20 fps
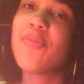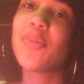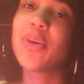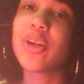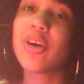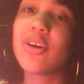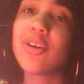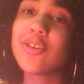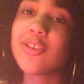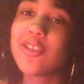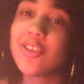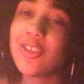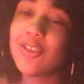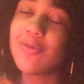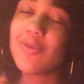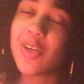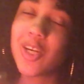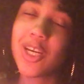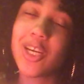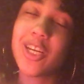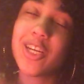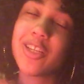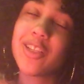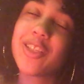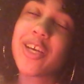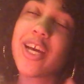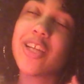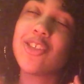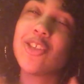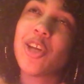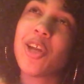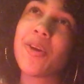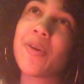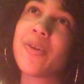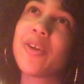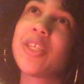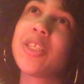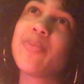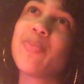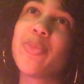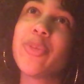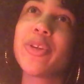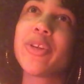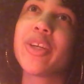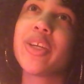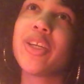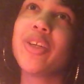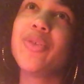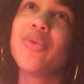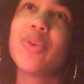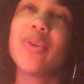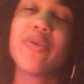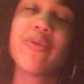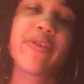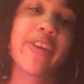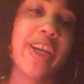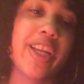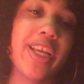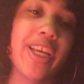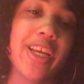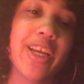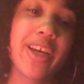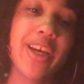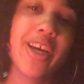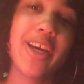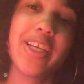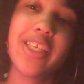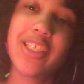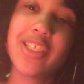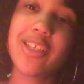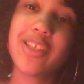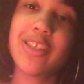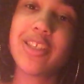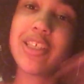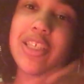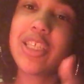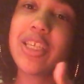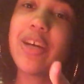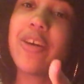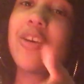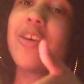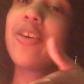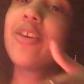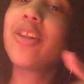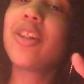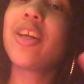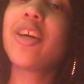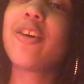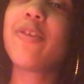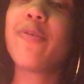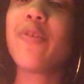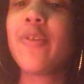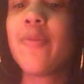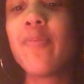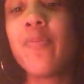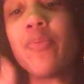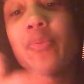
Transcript: but also you are in that generous spirit. You are ready to dish out your love